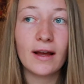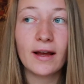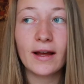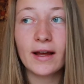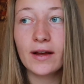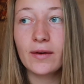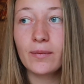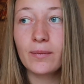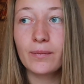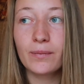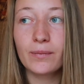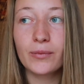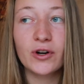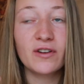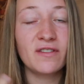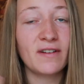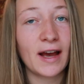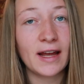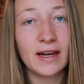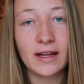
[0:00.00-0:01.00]
um,
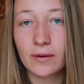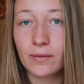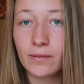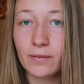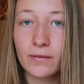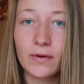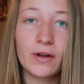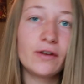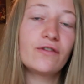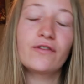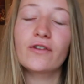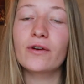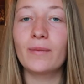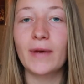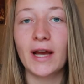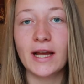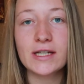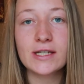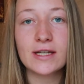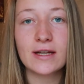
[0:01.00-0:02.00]
providing
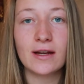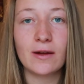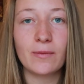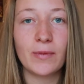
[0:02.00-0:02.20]
information